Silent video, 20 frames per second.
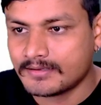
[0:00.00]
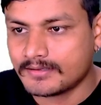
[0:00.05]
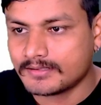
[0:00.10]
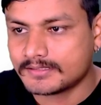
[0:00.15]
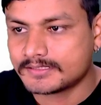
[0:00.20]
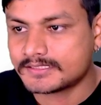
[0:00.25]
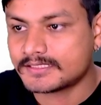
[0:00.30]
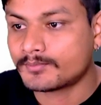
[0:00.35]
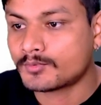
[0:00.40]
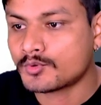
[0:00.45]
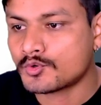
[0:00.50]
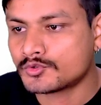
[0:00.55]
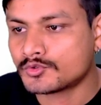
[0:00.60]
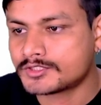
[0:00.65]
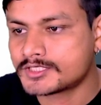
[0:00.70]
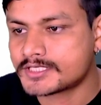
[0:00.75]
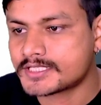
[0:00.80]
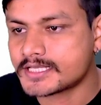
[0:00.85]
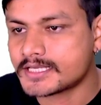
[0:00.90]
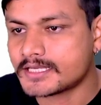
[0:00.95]

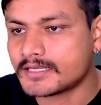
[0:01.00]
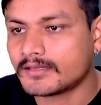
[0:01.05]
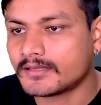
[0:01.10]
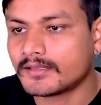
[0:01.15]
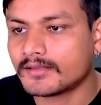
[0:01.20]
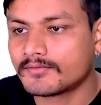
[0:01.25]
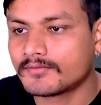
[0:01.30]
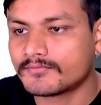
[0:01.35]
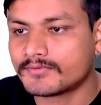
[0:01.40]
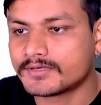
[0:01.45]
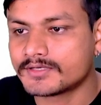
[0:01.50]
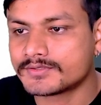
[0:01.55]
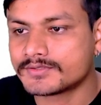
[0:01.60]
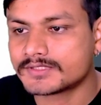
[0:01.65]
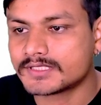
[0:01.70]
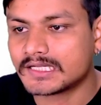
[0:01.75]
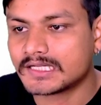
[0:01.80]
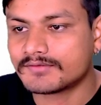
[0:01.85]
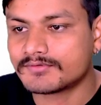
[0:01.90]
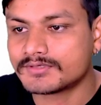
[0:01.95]
supports the Windows
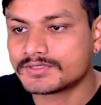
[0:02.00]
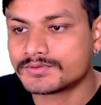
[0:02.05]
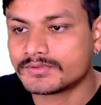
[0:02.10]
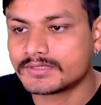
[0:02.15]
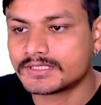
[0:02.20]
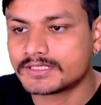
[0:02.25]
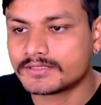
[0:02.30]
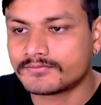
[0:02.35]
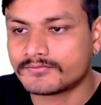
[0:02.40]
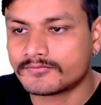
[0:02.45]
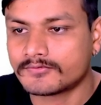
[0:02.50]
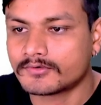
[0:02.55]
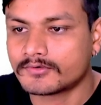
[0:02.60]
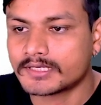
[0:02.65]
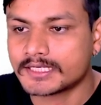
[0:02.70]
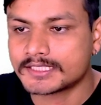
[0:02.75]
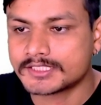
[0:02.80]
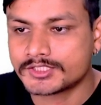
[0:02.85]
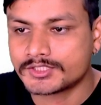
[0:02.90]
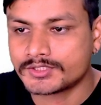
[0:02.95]
11
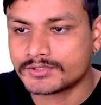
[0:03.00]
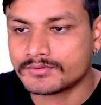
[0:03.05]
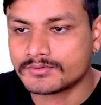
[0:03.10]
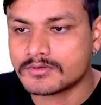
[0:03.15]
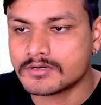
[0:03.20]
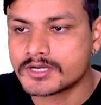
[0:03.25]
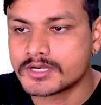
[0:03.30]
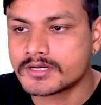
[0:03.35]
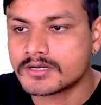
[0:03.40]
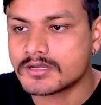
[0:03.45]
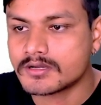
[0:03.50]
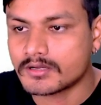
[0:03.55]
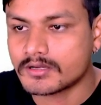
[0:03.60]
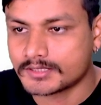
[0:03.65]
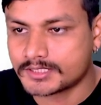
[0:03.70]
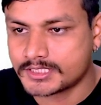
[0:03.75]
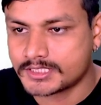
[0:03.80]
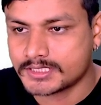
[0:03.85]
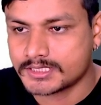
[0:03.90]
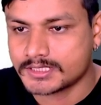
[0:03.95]
24H2 or
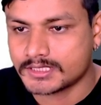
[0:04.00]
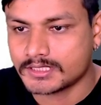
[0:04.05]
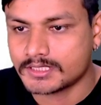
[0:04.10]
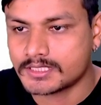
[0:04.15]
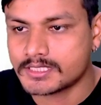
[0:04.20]
not. All